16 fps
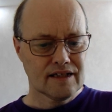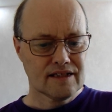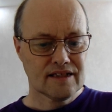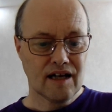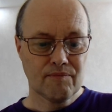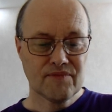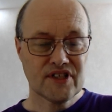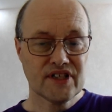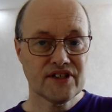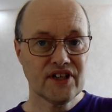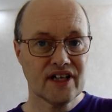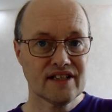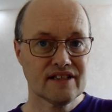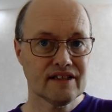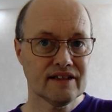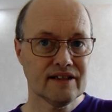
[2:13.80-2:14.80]
Some
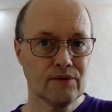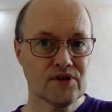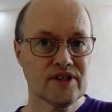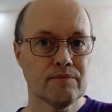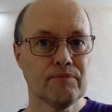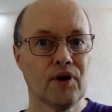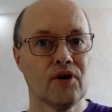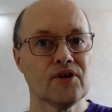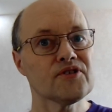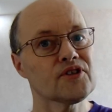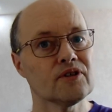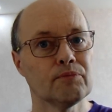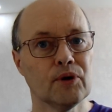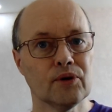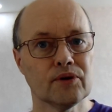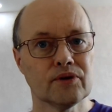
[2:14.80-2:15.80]
suggested it was
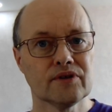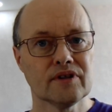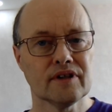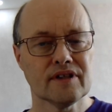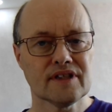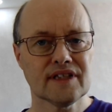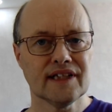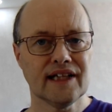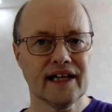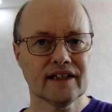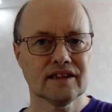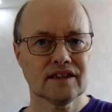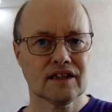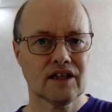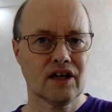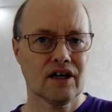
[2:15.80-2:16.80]
impossible to
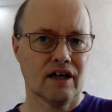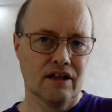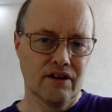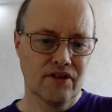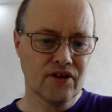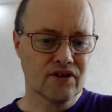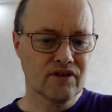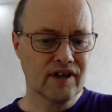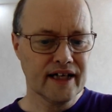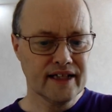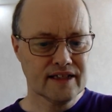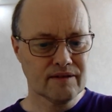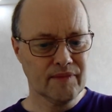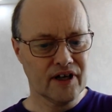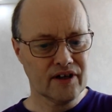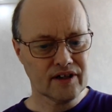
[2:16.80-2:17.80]
select the
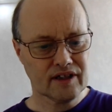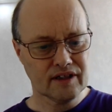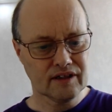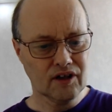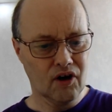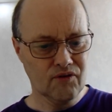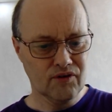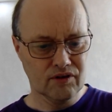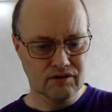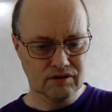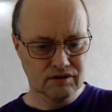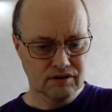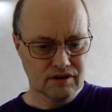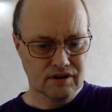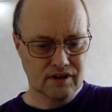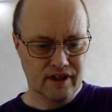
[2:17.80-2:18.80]
great American novel.
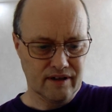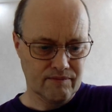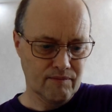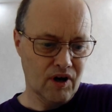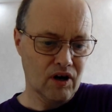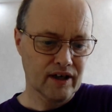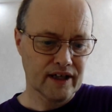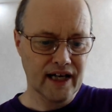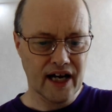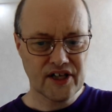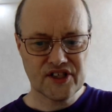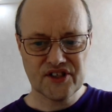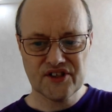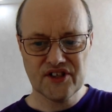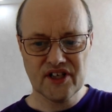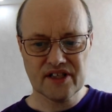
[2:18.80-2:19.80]
Mark
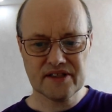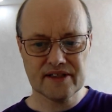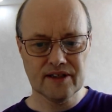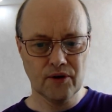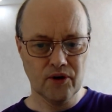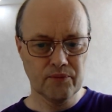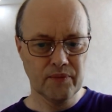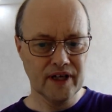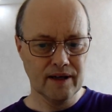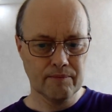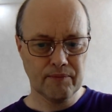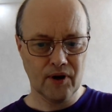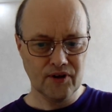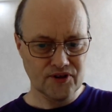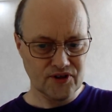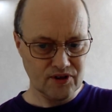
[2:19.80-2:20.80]
Nash suggested it would be
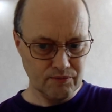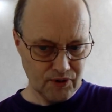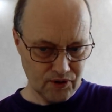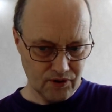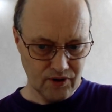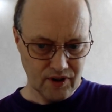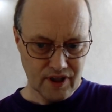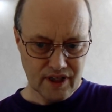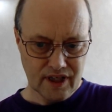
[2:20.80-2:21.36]
impossible.